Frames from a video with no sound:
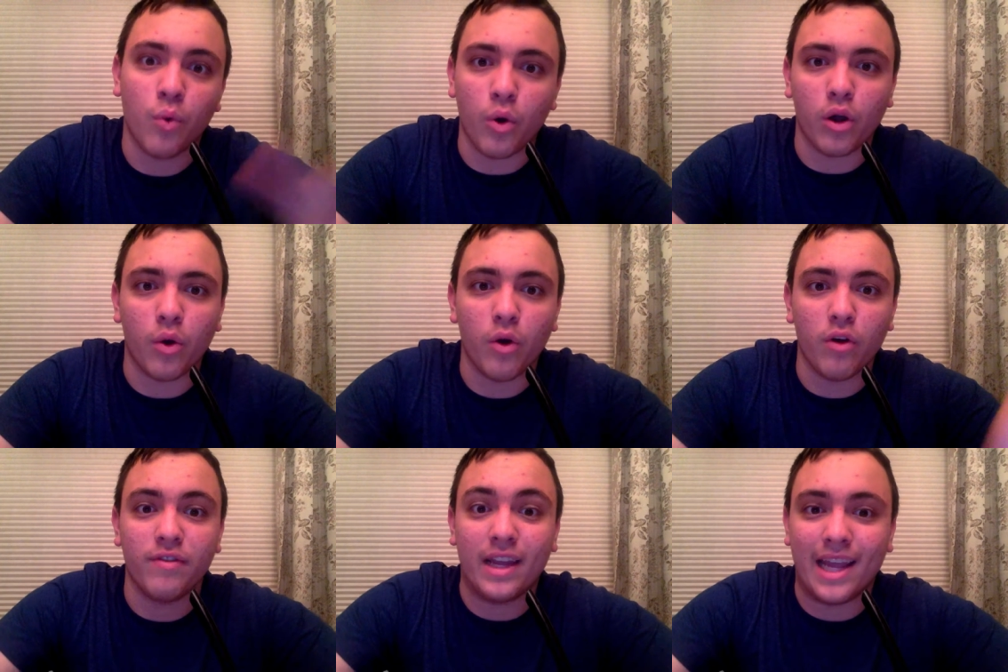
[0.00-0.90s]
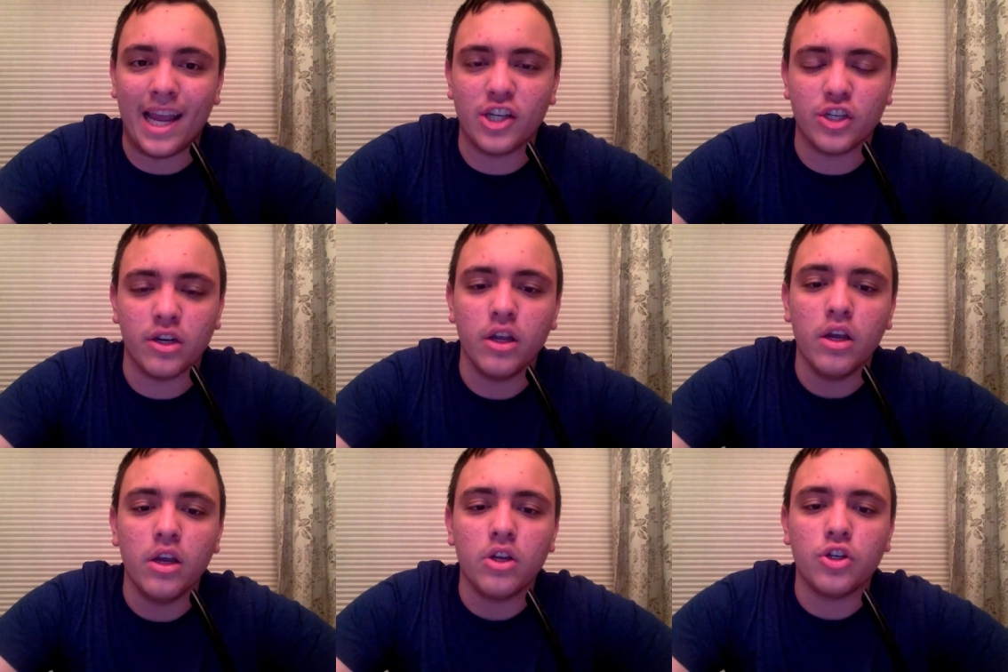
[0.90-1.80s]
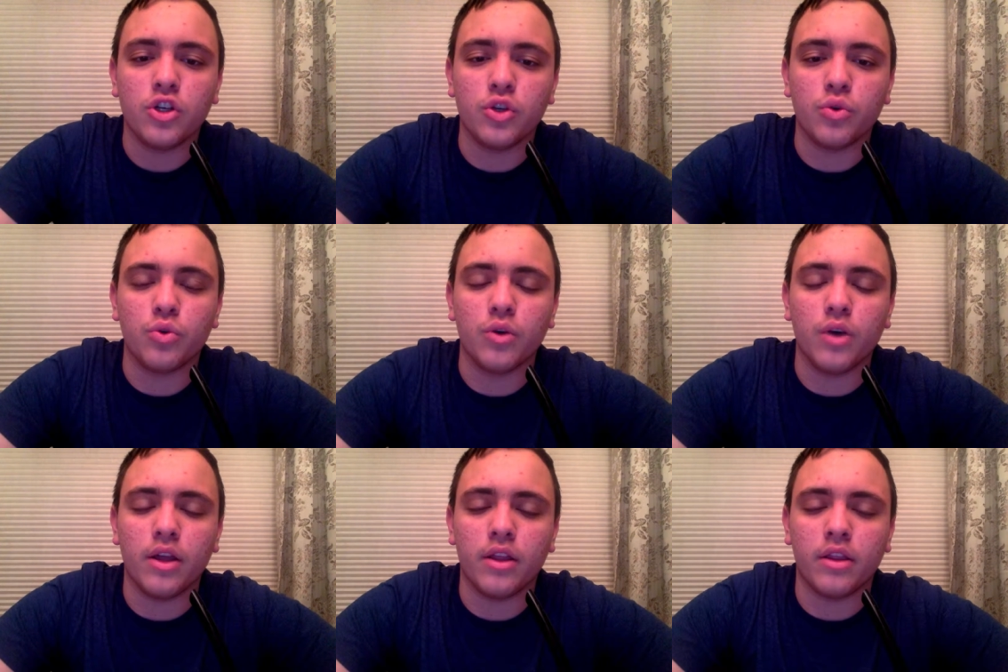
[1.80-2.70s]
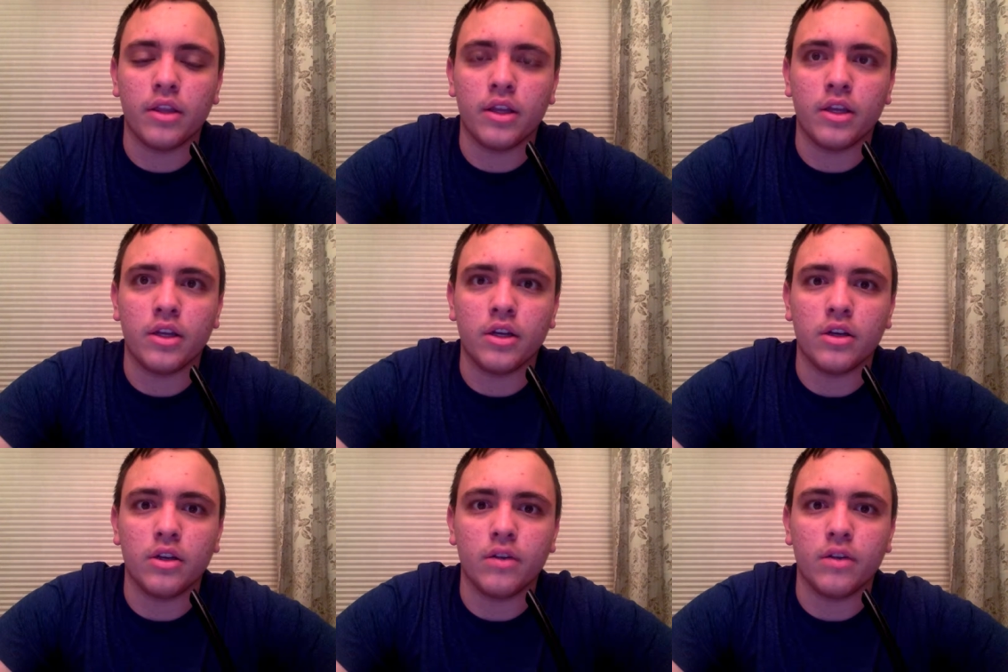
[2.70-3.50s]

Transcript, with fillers: quote unquote vacation to the